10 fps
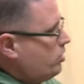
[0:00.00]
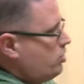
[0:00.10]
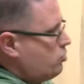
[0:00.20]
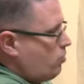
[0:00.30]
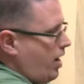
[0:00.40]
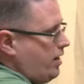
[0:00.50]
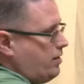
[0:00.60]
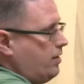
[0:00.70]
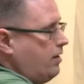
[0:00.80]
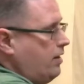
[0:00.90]
which is right
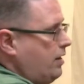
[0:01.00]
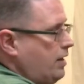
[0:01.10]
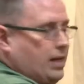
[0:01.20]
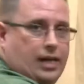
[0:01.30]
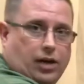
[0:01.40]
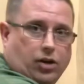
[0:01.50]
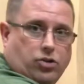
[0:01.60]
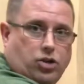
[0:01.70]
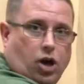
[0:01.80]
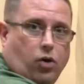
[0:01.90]
here.
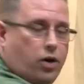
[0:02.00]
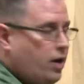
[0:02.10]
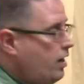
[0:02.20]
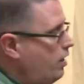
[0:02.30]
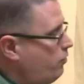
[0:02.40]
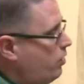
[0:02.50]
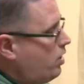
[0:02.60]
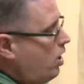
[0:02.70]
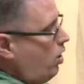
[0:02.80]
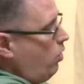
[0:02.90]
So if we
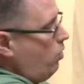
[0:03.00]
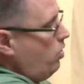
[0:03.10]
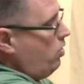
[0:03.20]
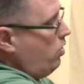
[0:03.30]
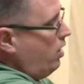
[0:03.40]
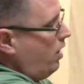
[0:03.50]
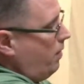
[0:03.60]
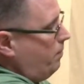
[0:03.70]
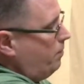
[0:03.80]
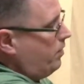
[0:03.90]
go
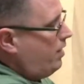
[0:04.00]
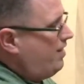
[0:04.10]
um,